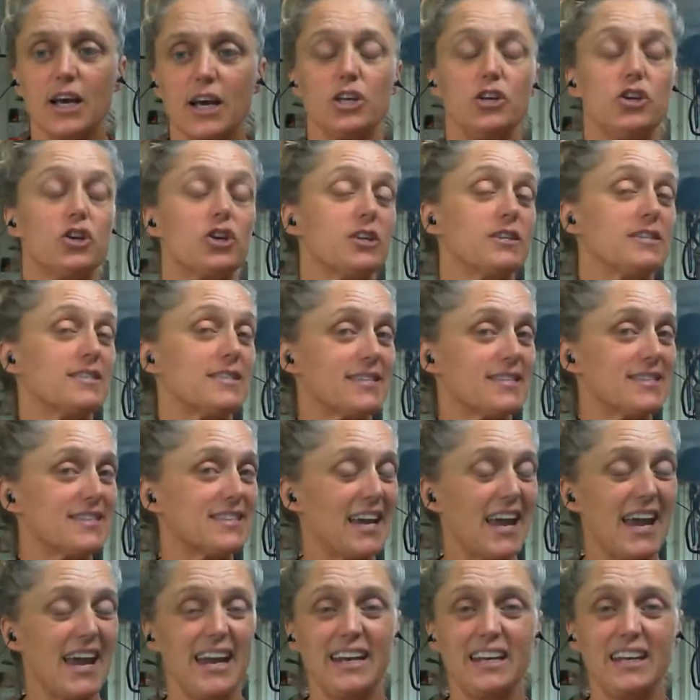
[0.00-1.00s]
You can
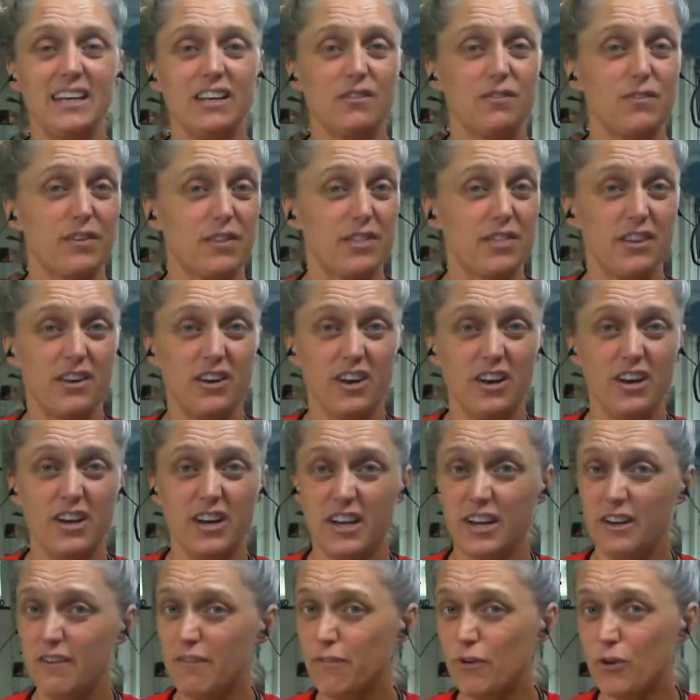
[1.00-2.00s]
sustain it for
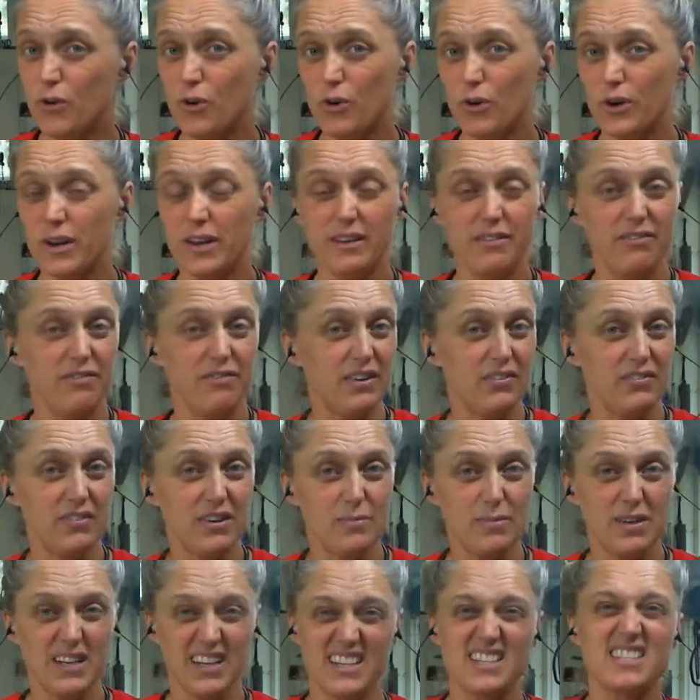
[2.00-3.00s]
30, 40,
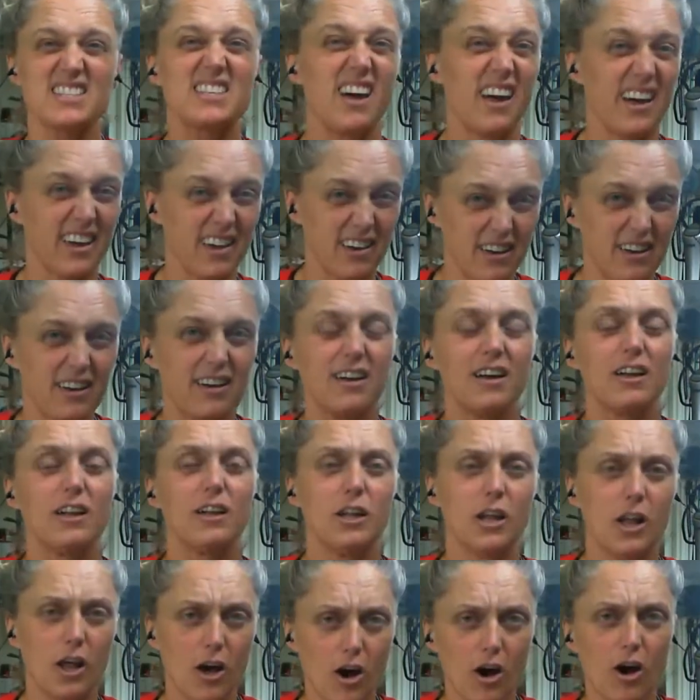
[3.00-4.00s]
50 minutes, like
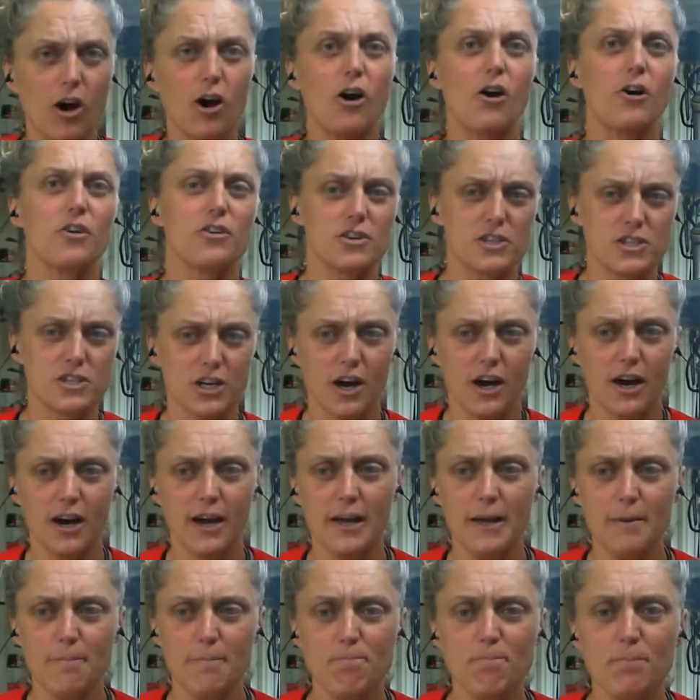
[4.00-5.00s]
long
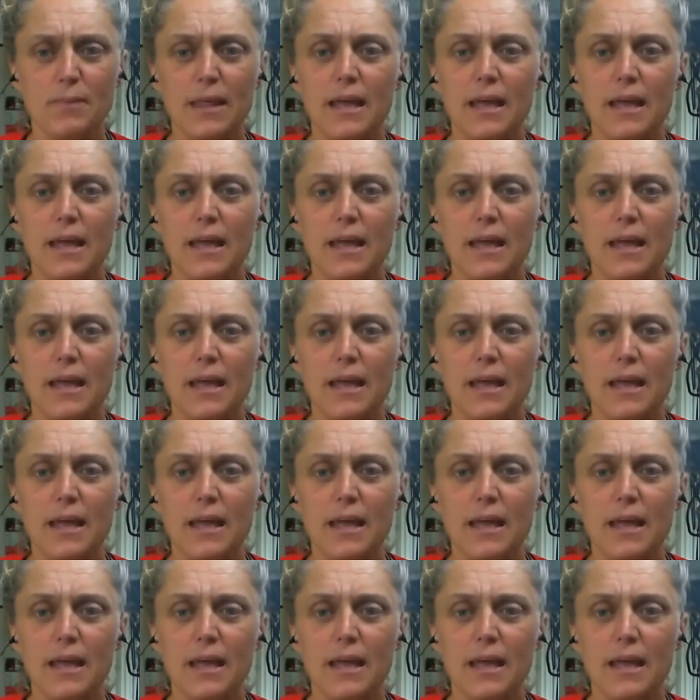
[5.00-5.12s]
time.